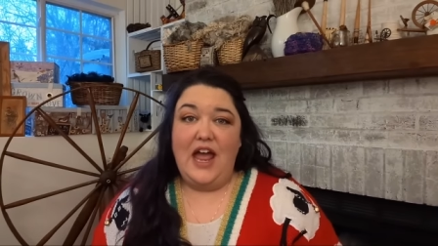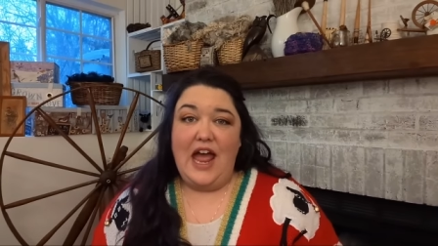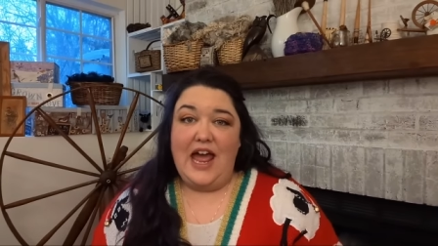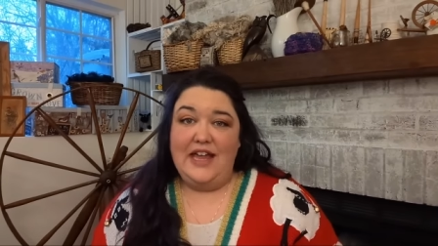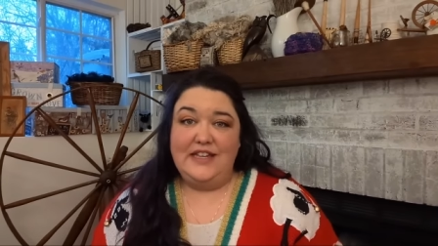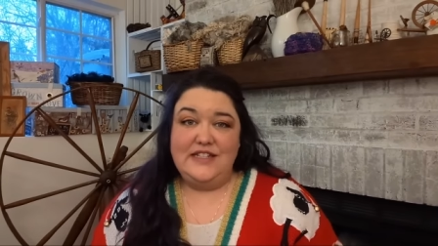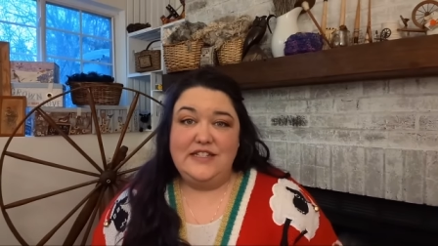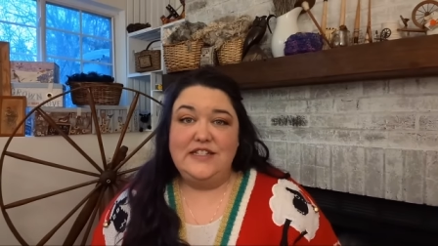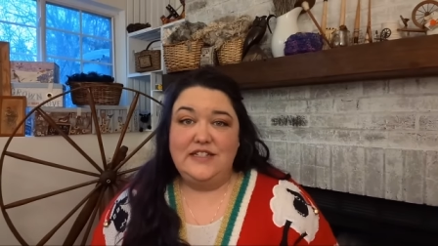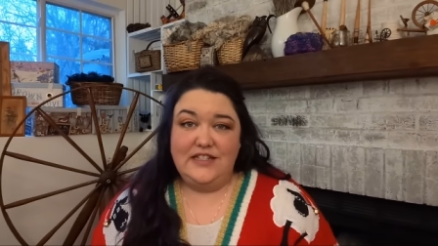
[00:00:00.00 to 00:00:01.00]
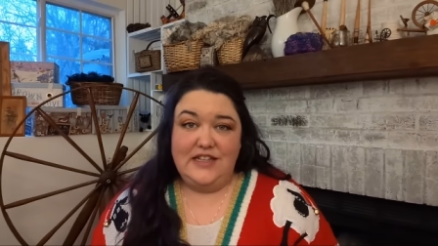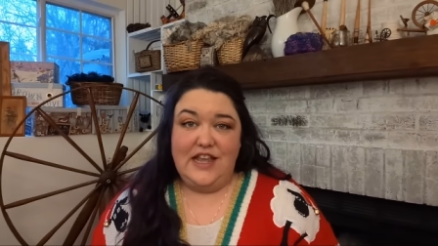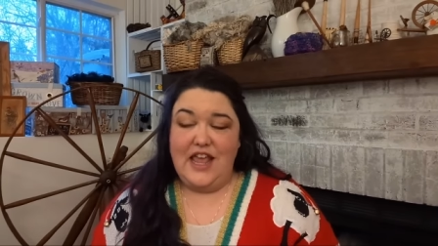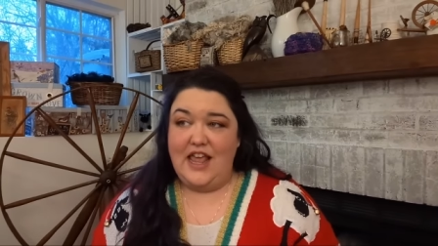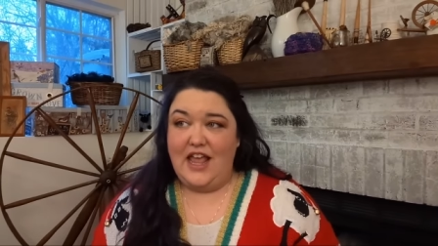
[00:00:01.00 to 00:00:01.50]
And
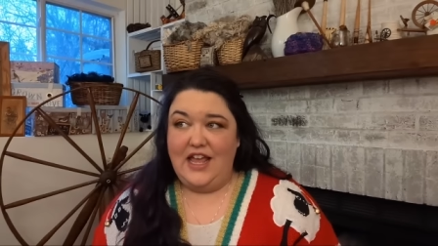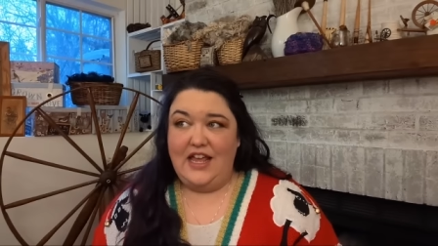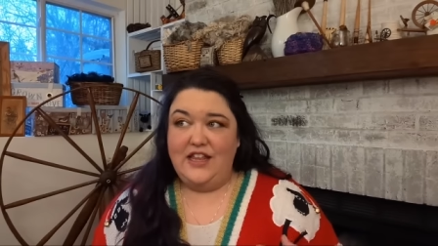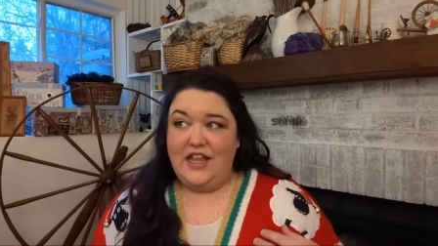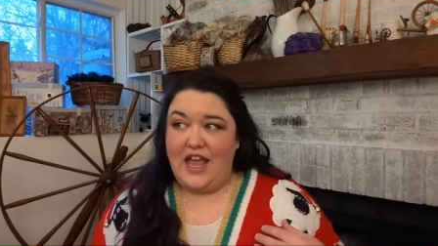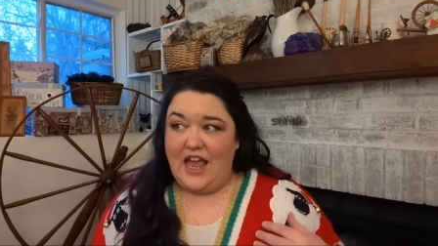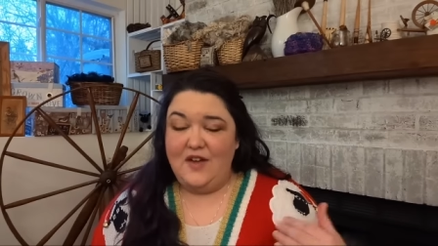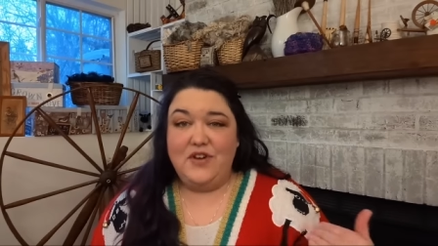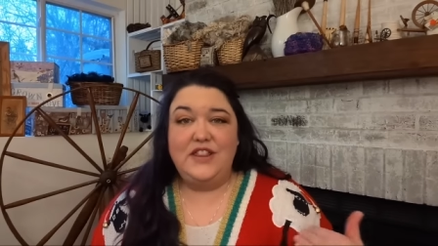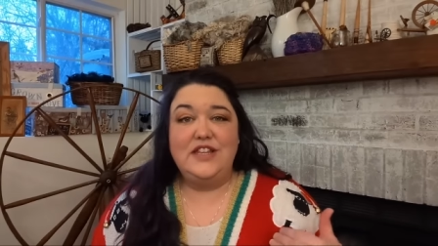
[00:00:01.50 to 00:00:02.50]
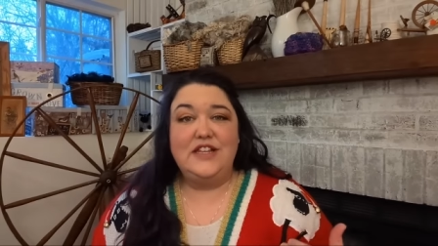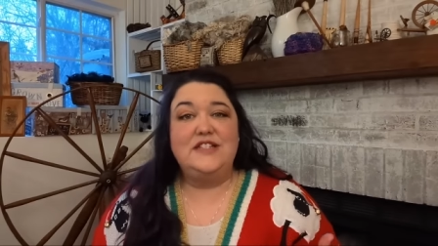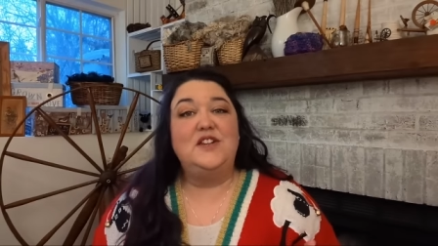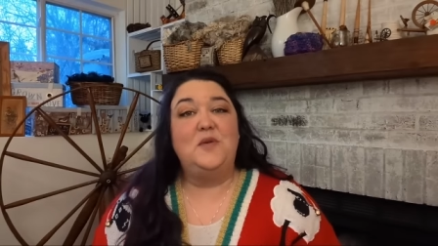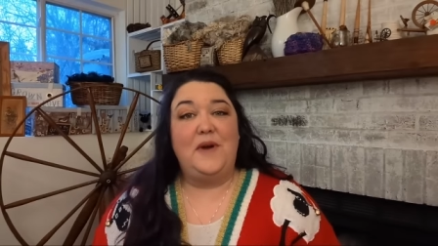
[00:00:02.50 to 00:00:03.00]
everything that's
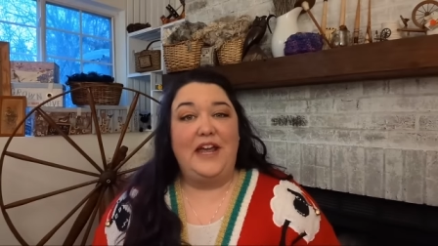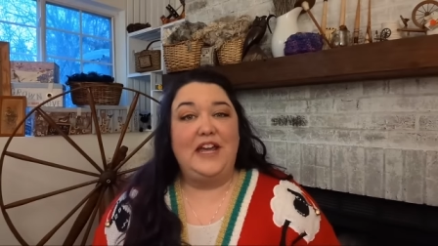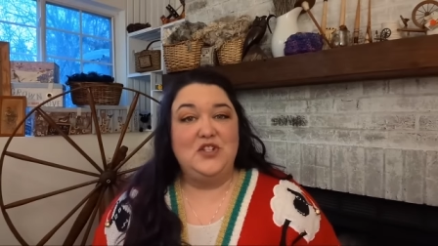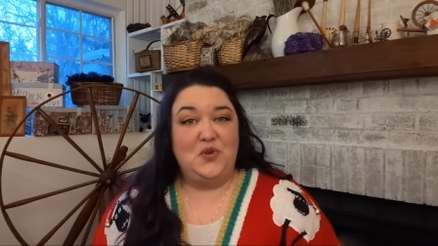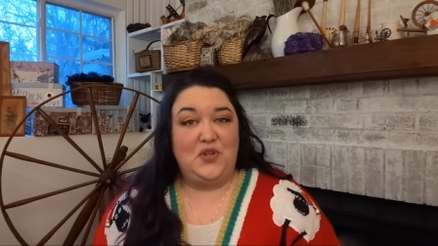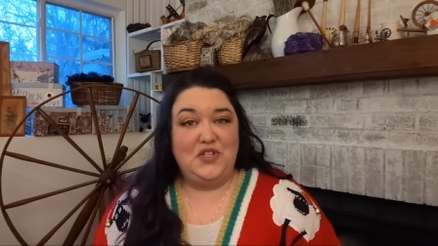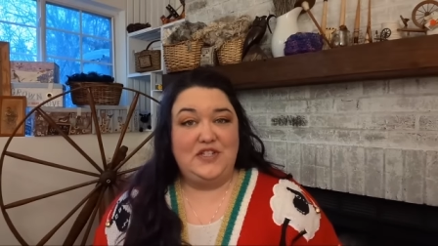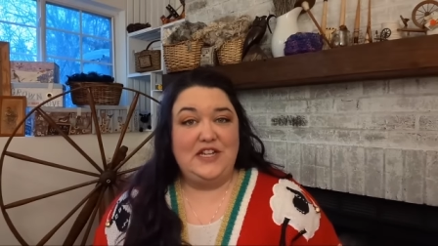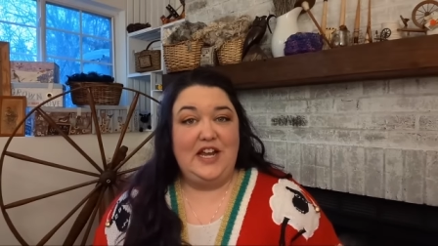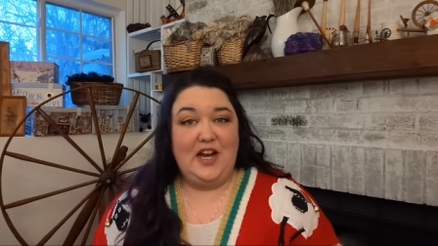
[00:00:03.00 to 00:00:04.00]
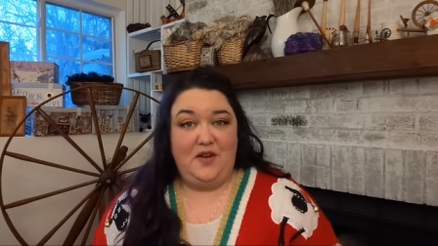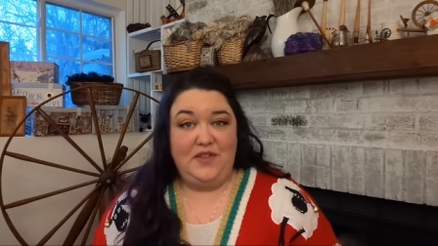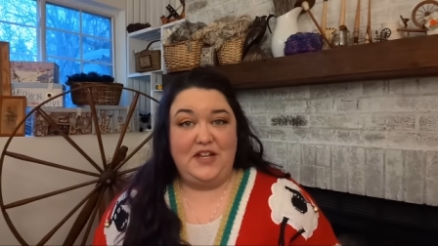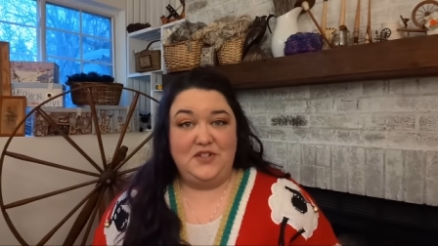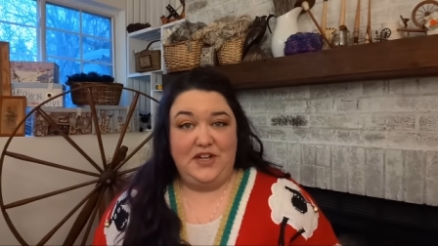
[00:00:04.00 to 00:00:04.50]
under my control to take care of
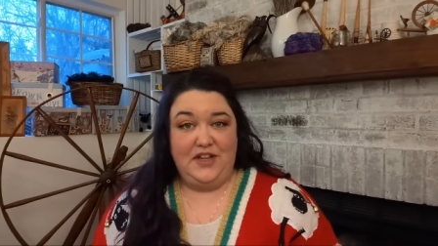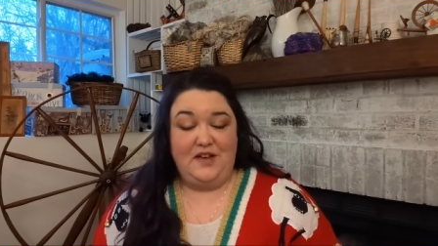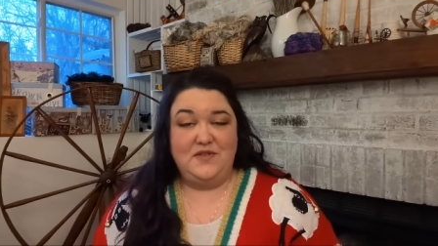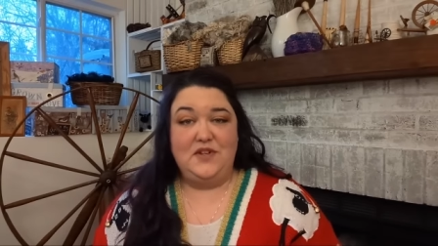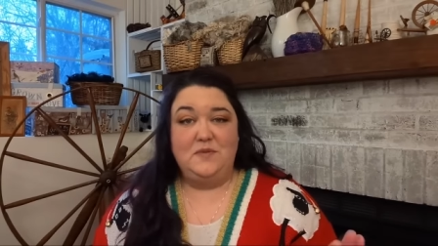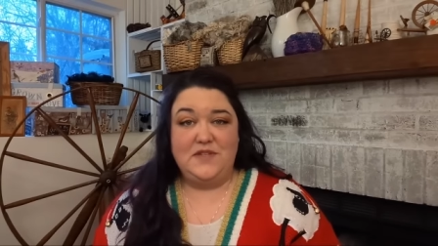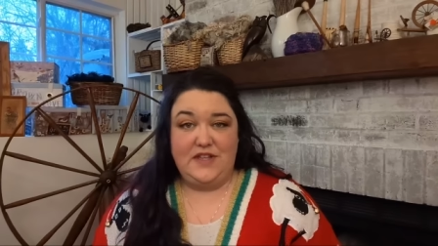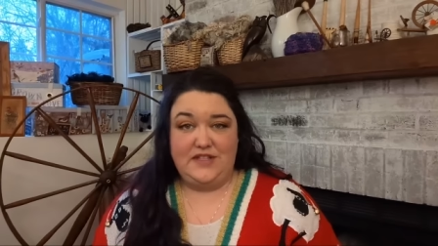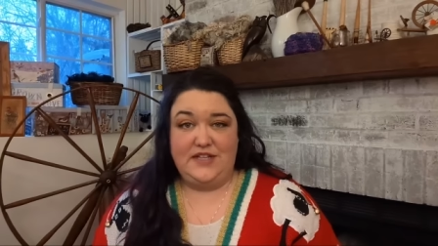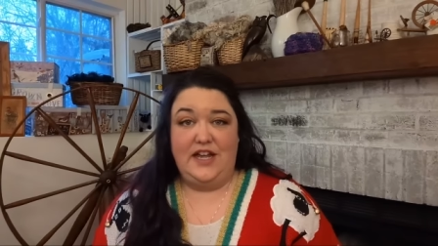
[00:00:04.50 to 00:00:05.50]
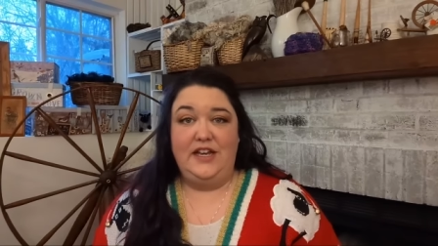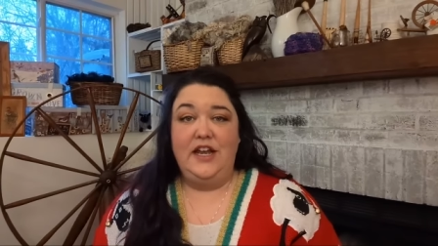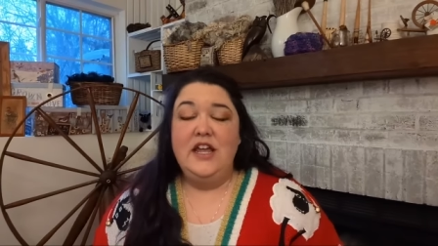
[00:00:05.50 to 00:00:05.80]
that during live streams is done.